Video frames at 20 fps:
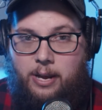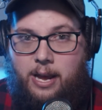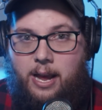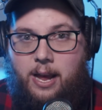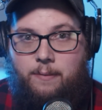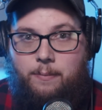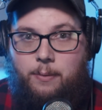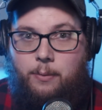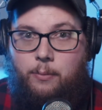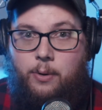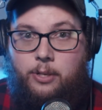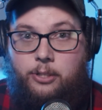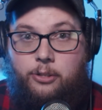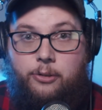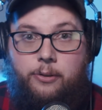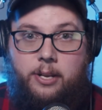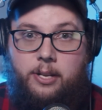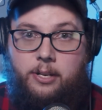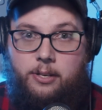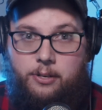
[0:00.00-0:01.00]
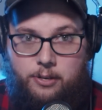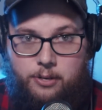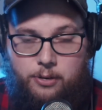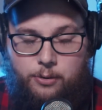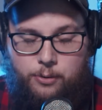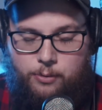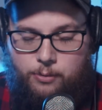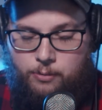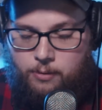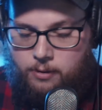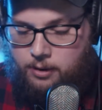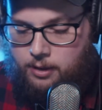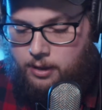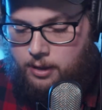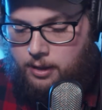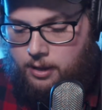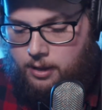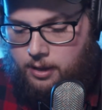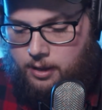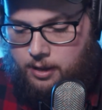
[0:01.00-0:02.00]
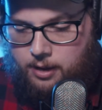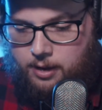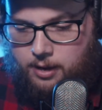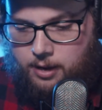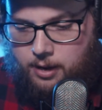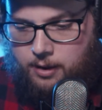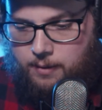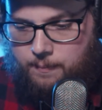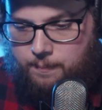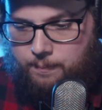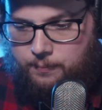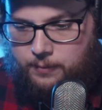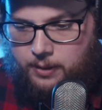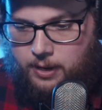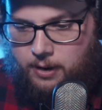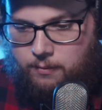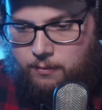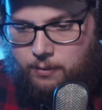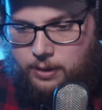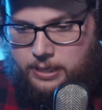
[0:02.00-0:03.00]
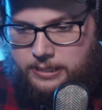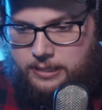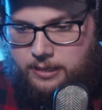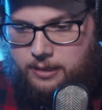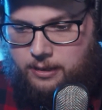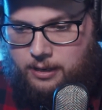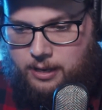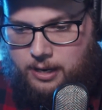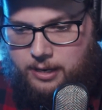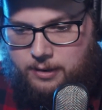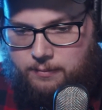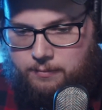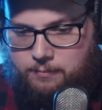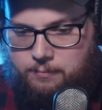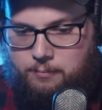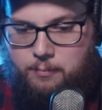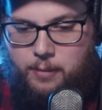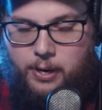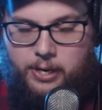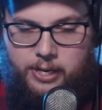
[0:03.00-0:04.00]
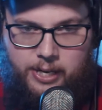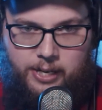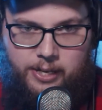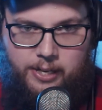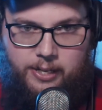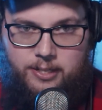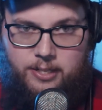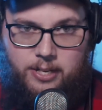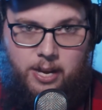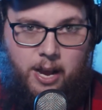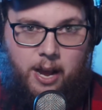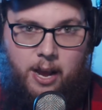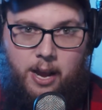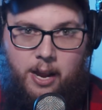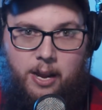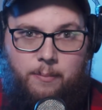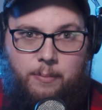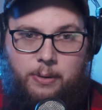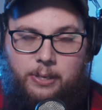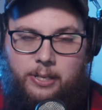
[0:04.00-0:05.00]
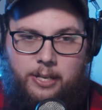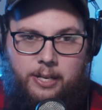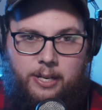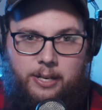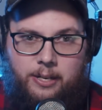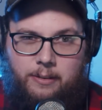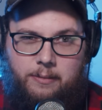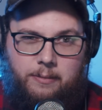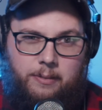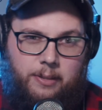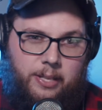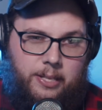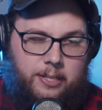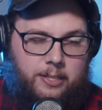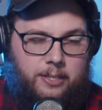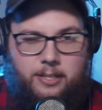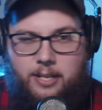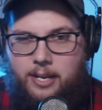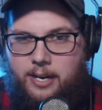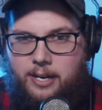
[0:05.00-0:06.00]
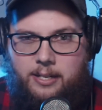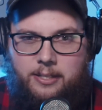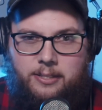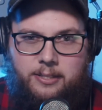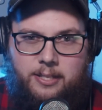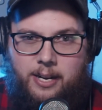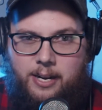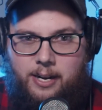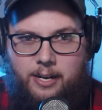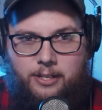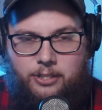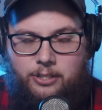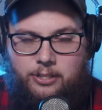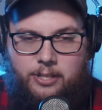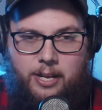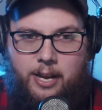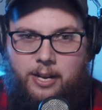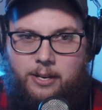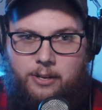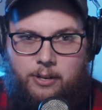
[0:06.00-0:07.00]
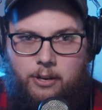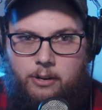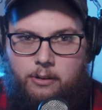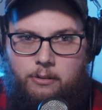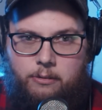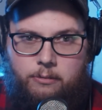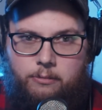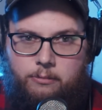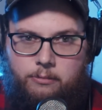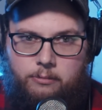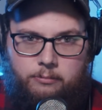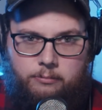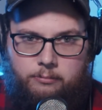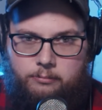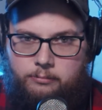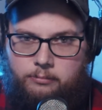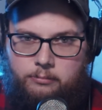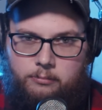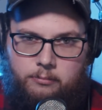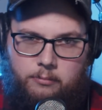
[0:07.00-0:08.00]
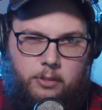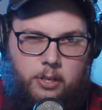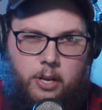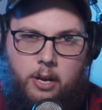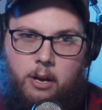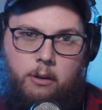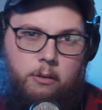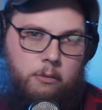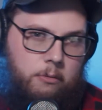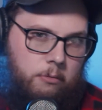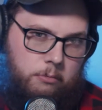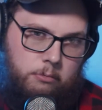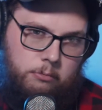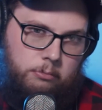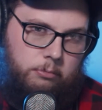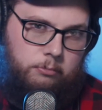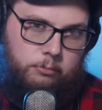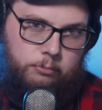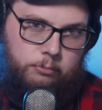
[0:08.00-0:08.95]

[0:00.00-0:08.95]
have, but what you can do. Um, I've wasted a lot of money and time and getting these things that I just had no no